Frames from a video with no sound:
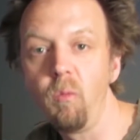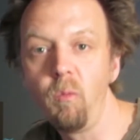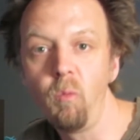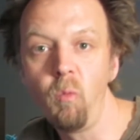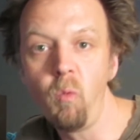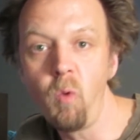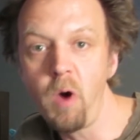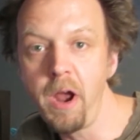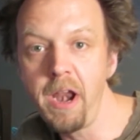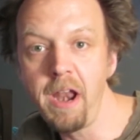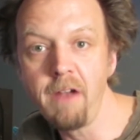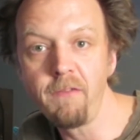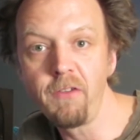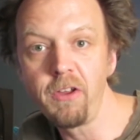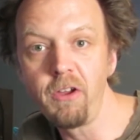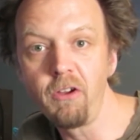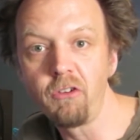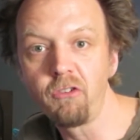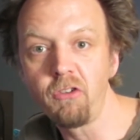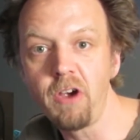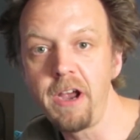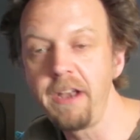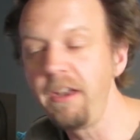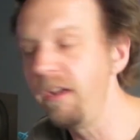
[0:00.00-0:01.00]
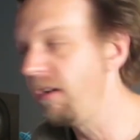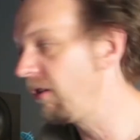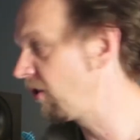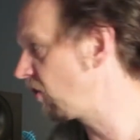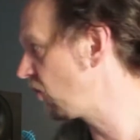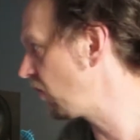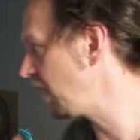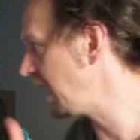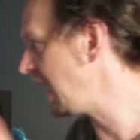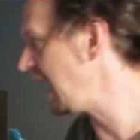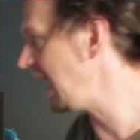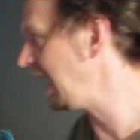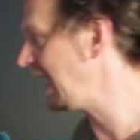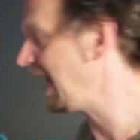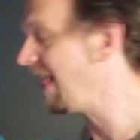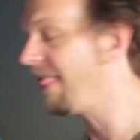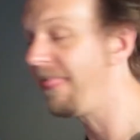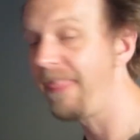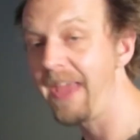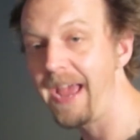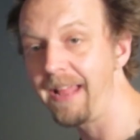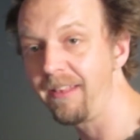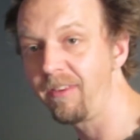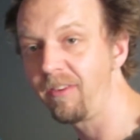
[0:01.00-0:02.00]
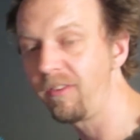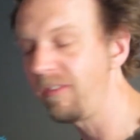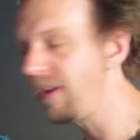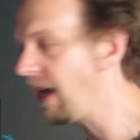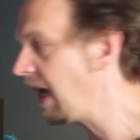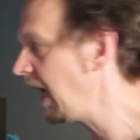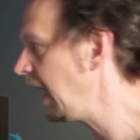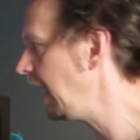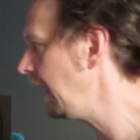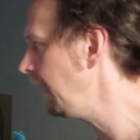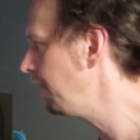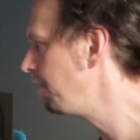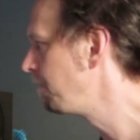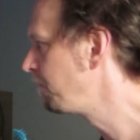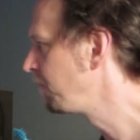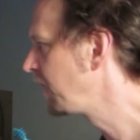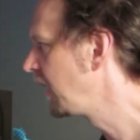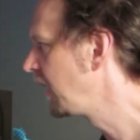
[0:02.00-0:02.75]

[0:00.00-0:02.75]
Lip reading: whatever you're trying to create. And that said,